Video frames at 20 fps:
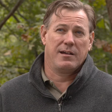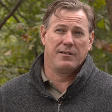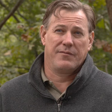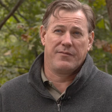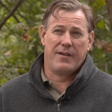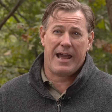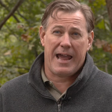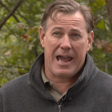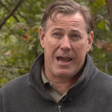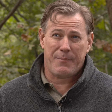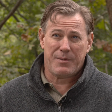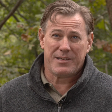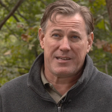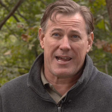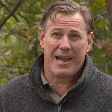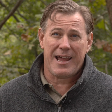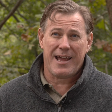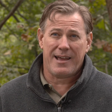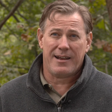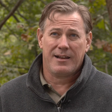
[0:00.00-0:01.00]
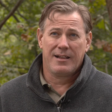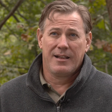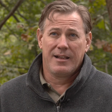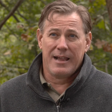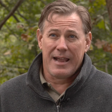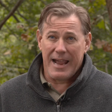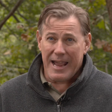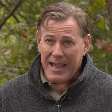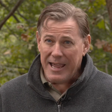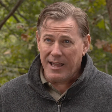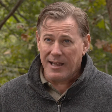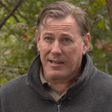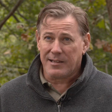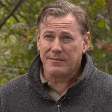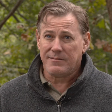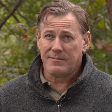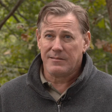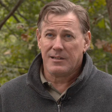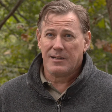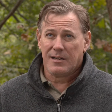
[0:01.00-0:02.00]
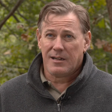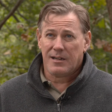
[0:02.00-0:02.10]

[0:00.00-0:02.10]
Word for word: of habitat and